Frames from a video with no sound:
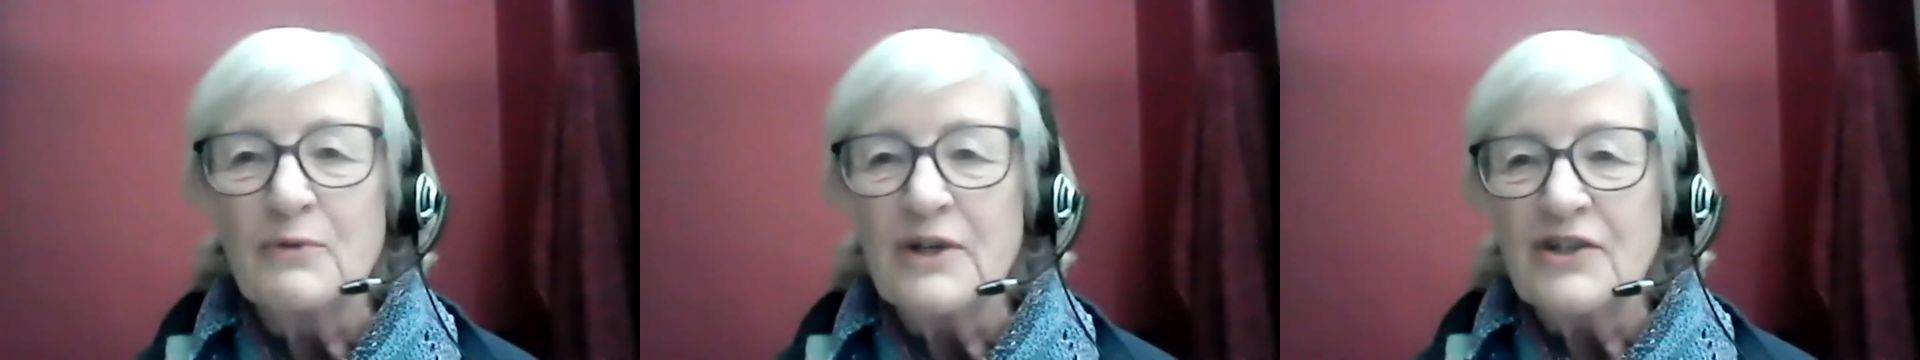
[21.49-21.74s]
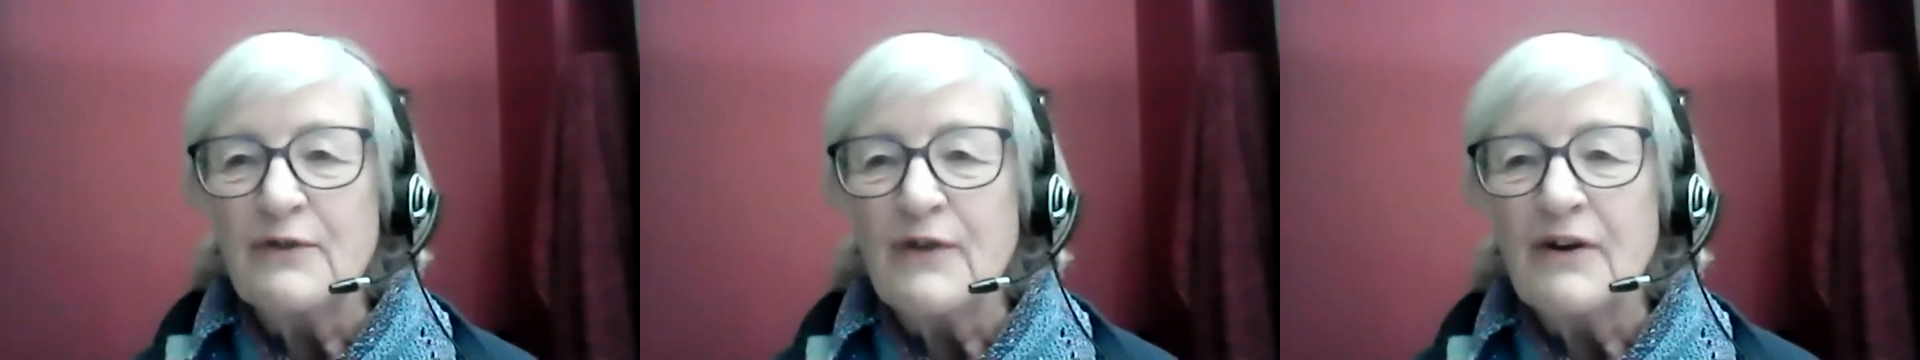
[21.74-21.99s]

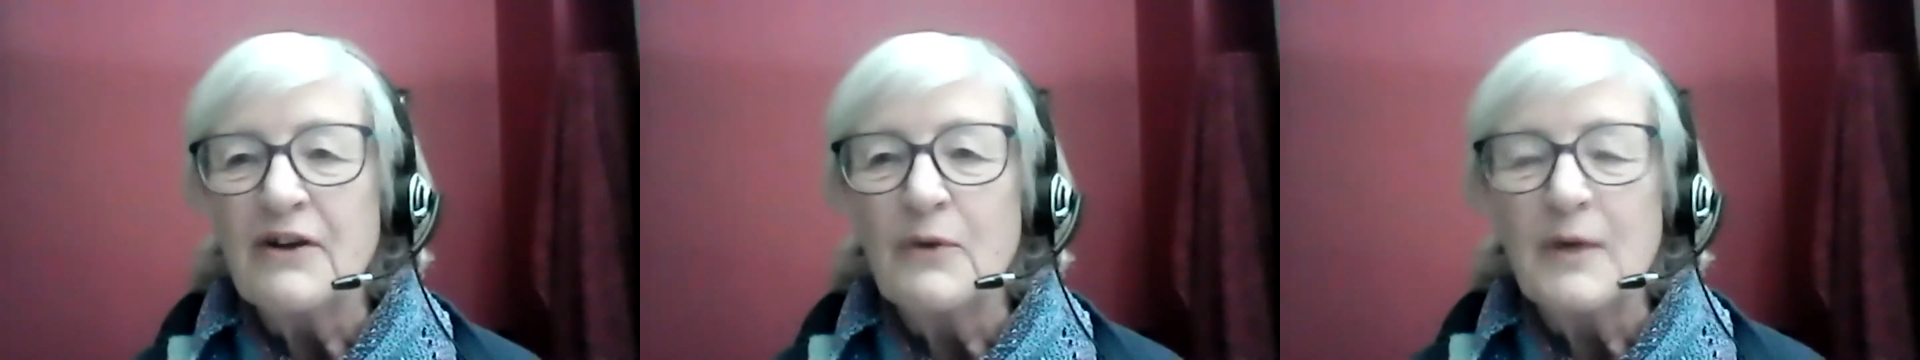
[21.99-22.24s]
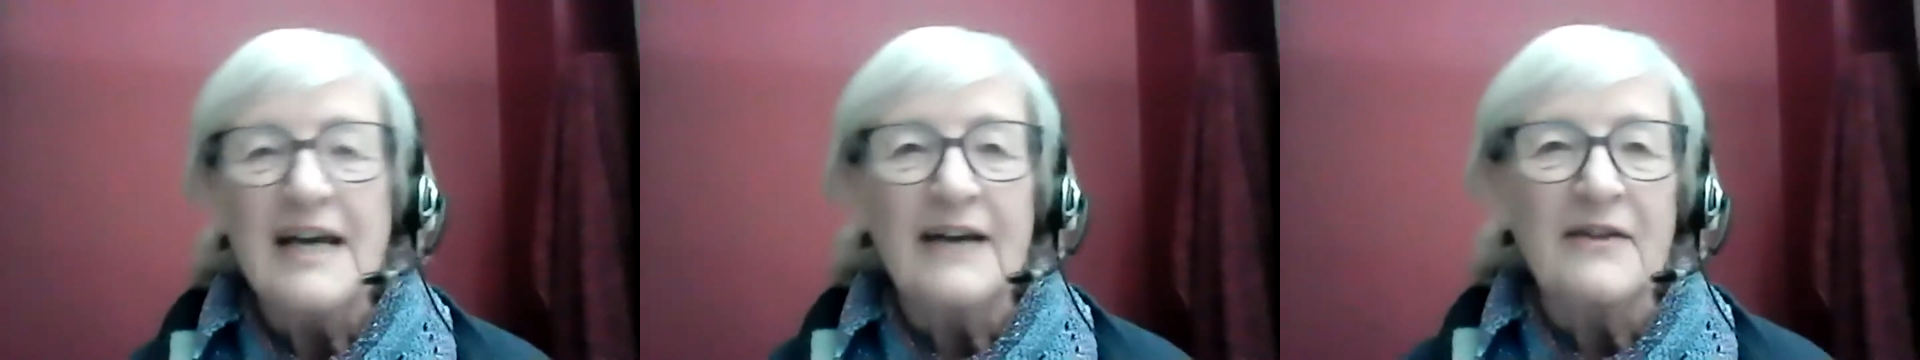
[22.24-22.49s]
which if only
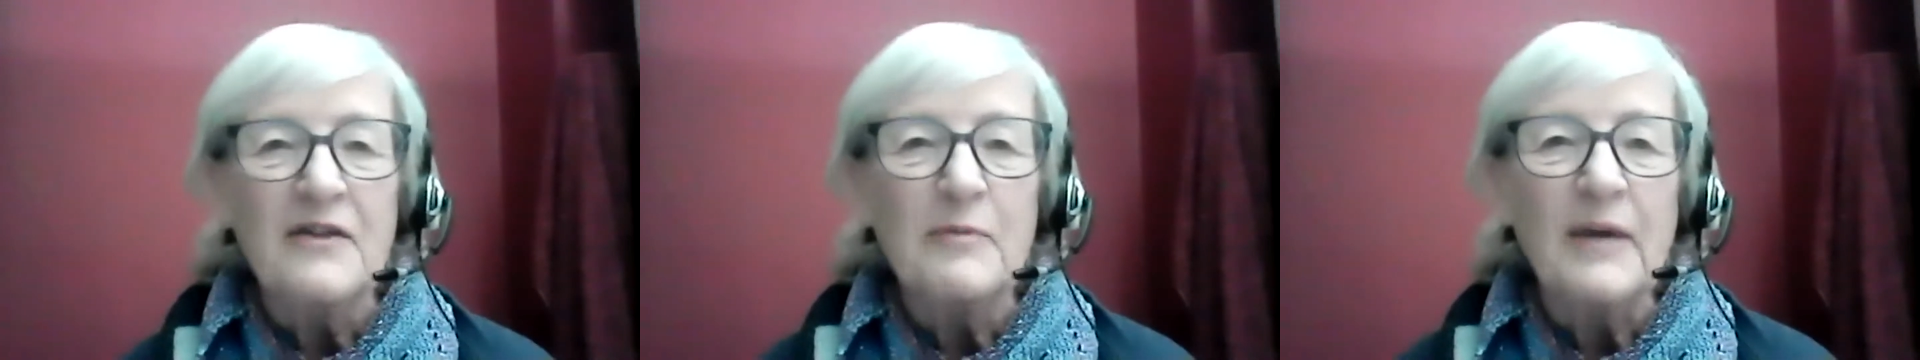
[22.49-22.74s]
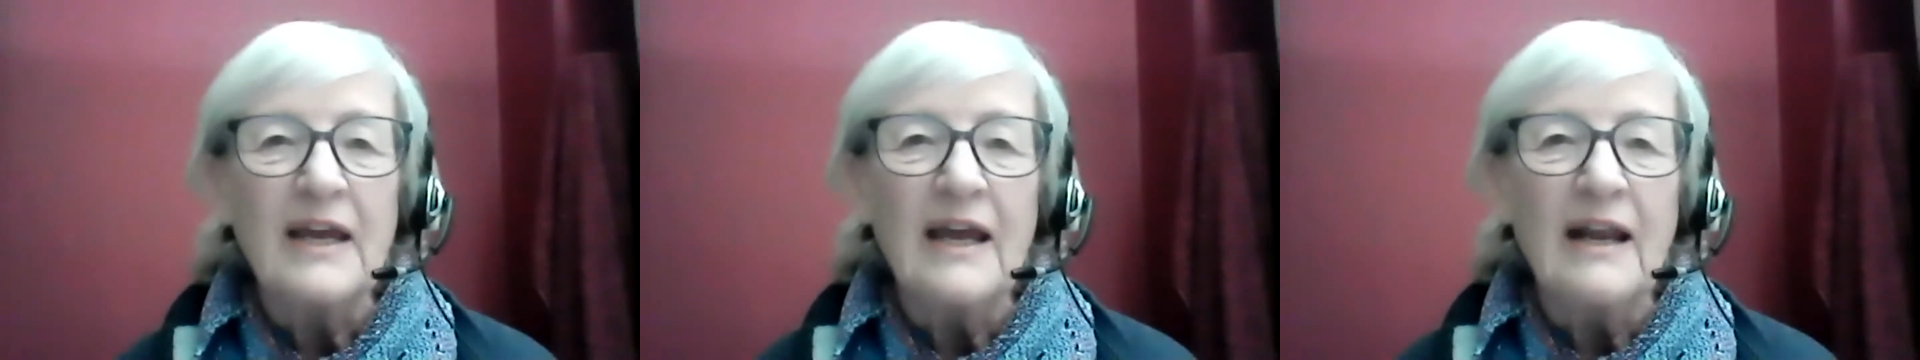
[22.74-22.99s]
we'd had at the
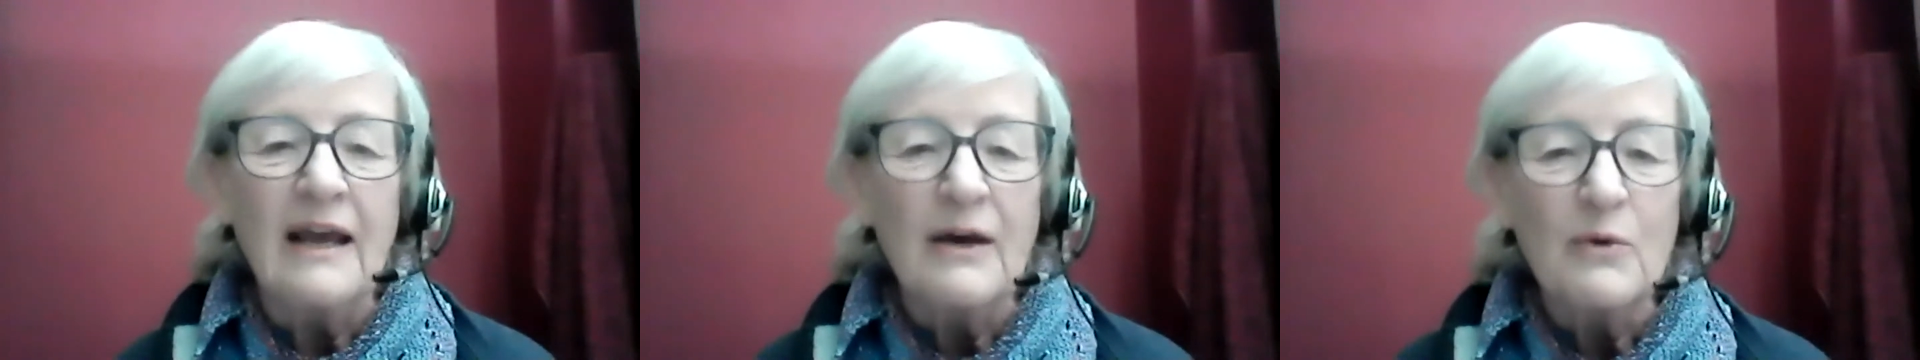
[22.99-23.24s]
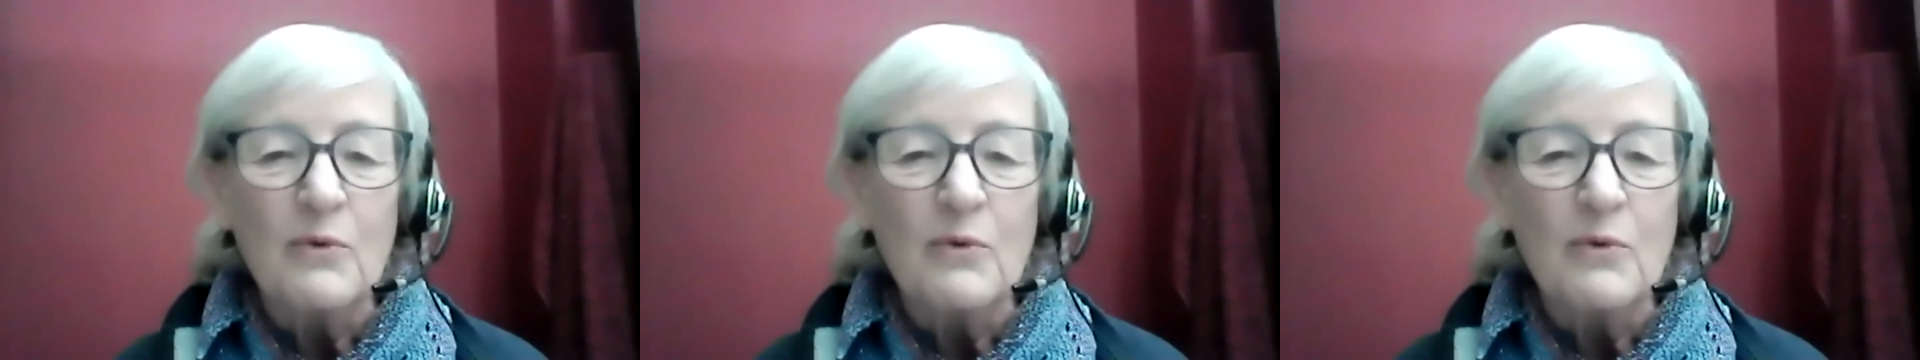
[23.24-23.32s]
beginning